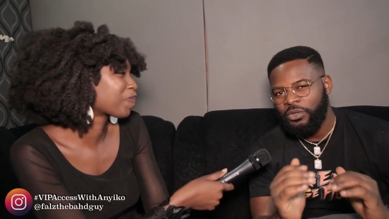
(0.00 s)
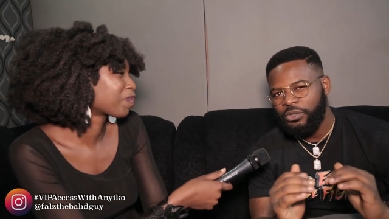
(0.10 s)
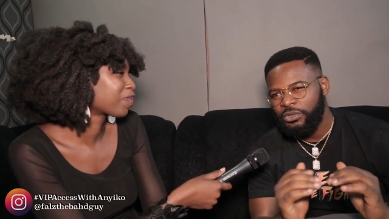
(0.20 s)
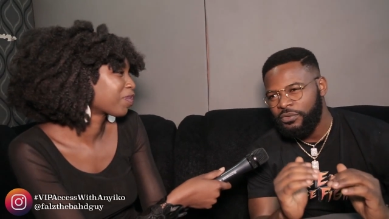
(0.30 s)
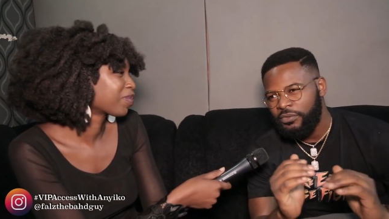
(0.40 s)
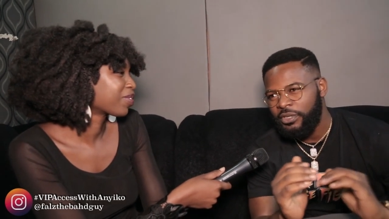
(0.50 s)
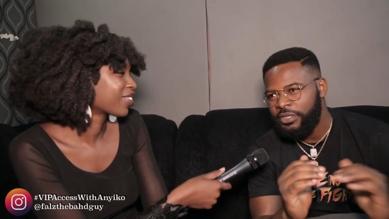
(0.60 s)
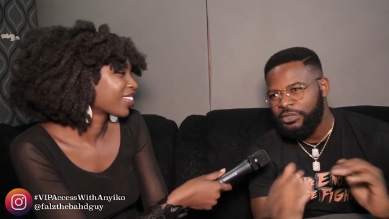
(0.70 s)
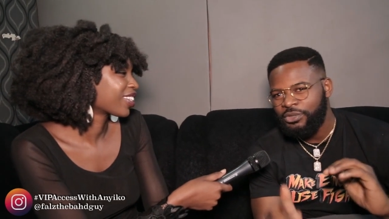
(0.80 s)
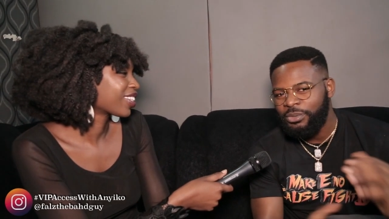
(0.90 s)
Speaker 1: go to
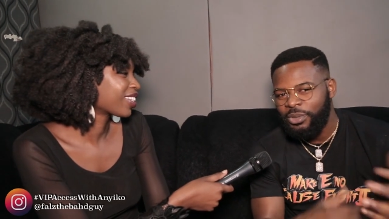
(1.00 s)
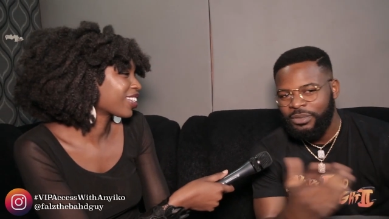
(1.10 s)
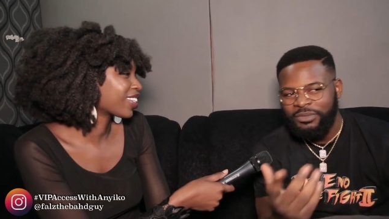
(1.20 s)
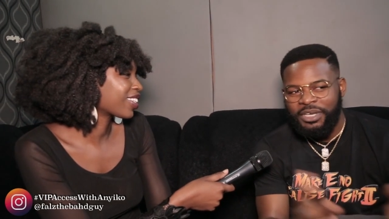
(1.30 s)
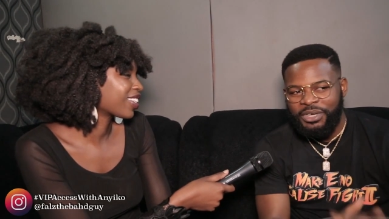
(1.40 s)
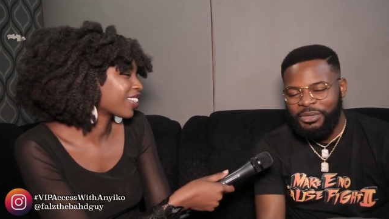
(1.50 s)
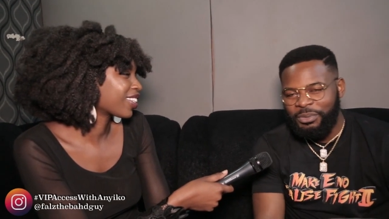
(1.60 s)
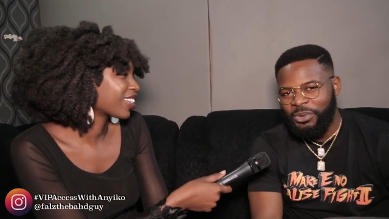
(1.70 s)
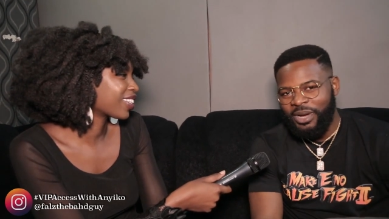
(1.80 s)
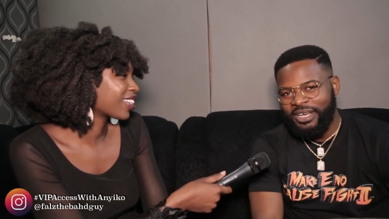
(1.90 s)
foreign school. But
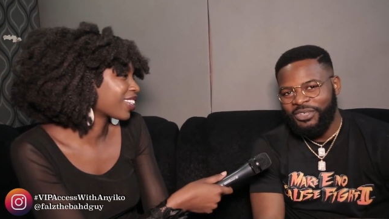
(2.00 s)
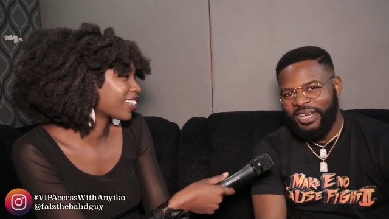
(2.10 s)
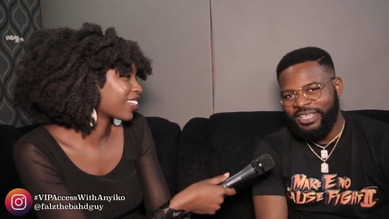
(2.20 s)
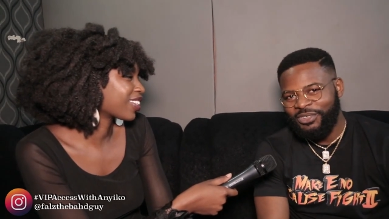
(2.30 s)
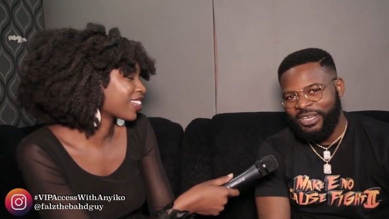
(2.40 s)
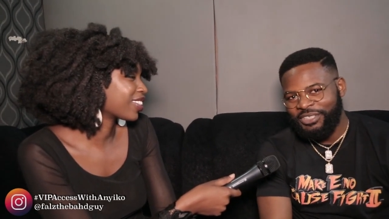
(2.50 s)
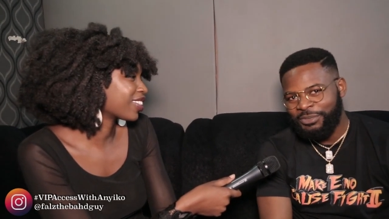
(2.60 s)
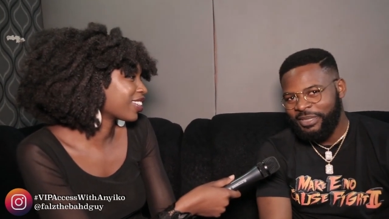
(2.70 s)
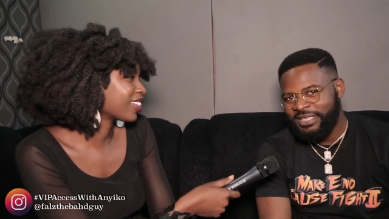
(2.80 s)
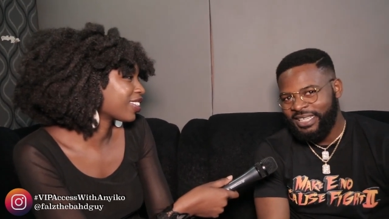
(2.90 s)
people are you are
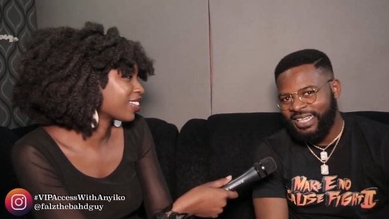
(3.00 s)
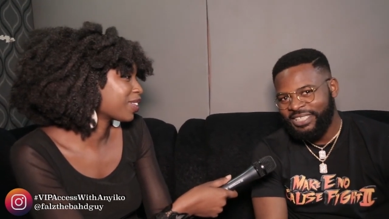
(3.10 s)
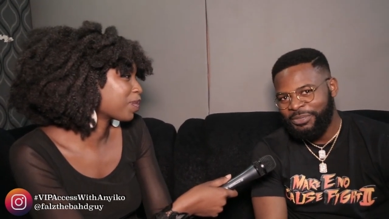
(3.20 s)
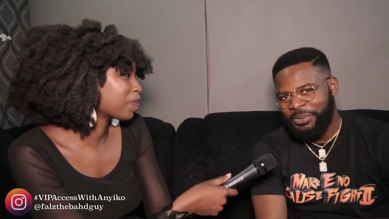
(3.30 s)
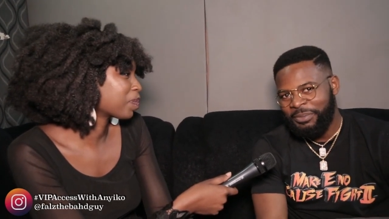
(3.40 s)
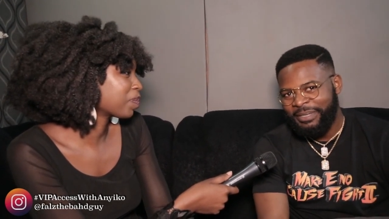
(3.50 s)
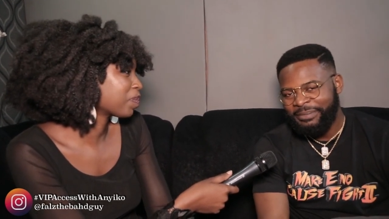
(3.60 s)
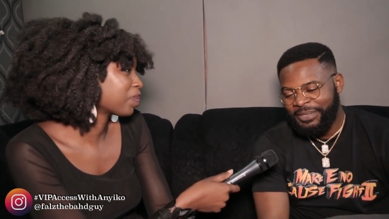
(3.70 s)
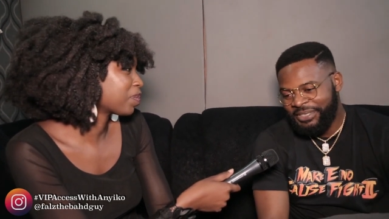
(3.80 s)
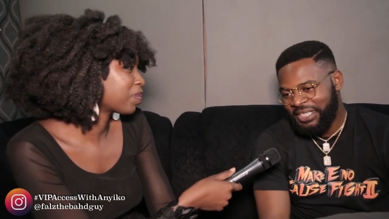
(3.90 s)
judgmental. That's a problem,
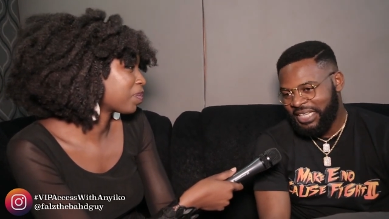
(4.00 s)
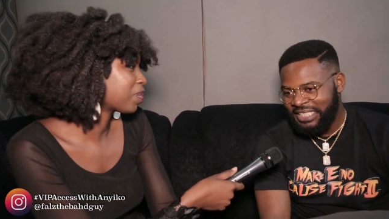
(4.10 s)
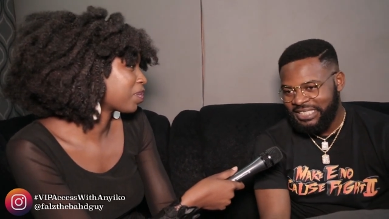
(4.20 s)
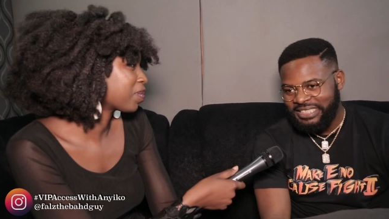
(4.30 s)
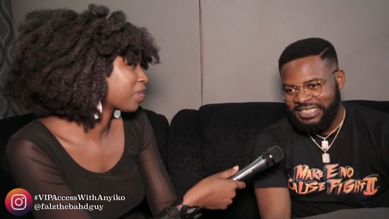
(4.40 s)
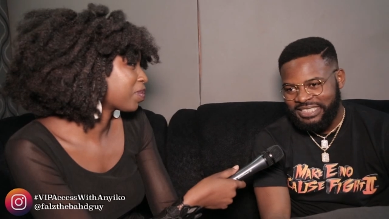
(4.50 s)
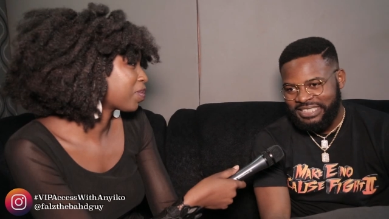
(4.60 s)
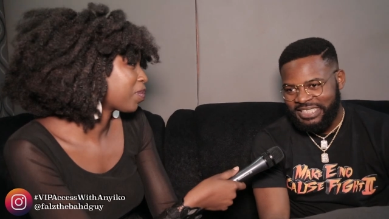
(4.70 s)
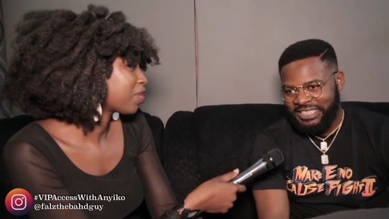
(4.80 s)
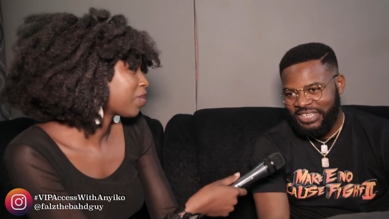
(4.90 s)
but it's okay.
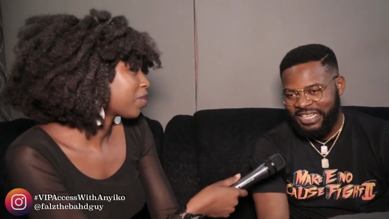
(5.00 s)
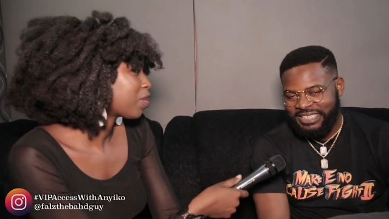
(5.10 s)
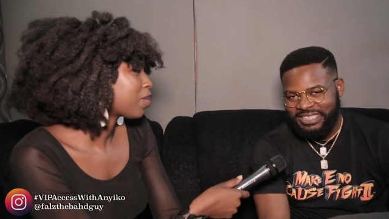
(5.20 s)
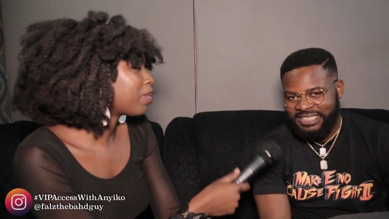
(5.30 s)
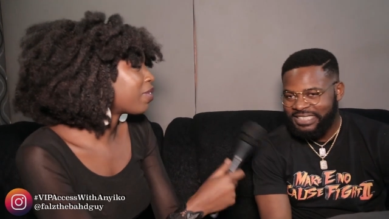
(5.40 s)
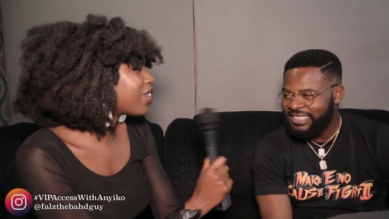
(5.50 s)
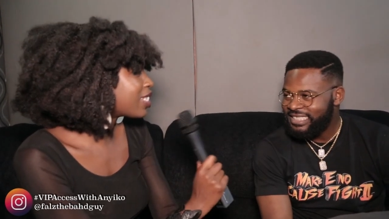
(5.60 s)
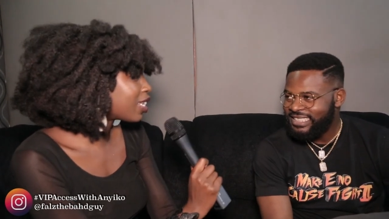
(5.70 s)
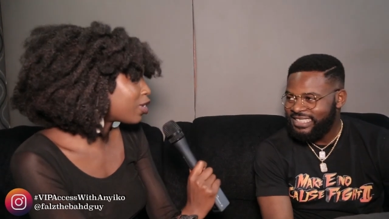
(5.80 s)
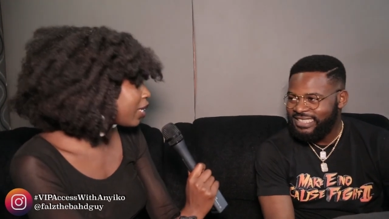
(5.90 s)
It's all right.
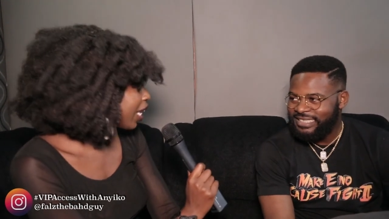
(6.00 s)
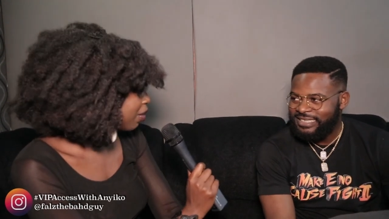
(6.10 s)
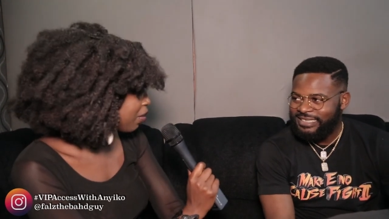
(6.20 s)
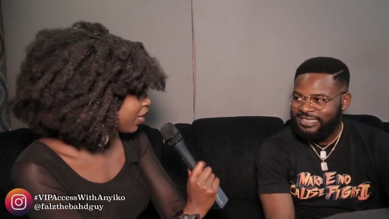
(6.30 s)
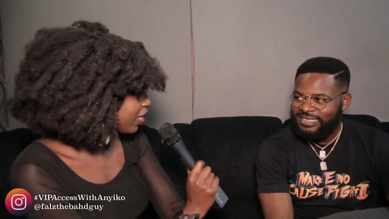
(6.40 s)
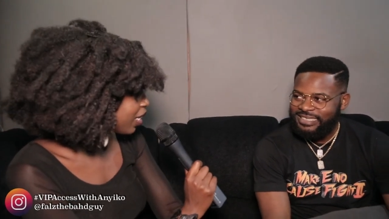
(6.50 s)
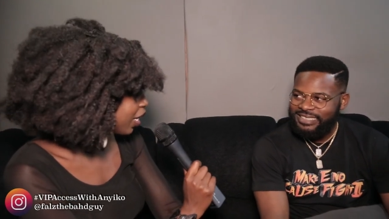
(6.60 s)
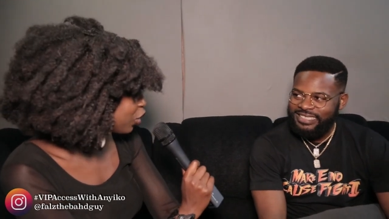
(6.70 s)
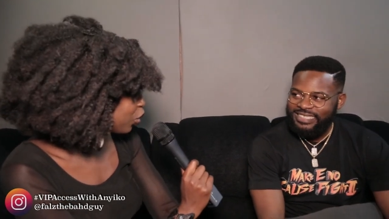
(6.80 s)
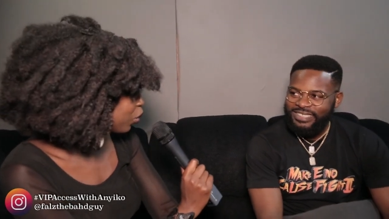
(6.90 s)
Speaker 2: Falz, I don't like Broda
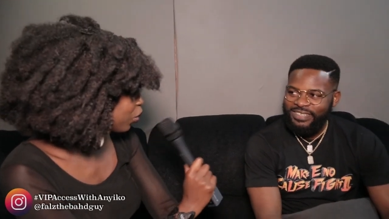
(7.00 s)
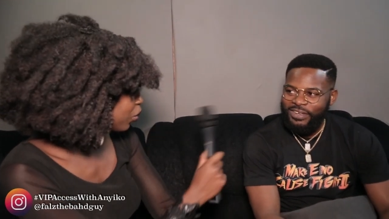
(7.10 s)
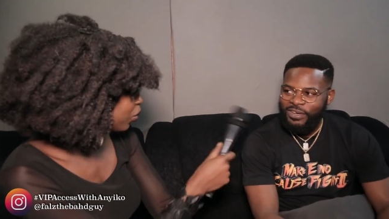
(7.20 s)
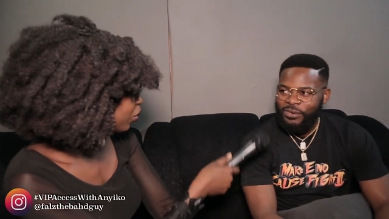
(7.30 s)
Taju.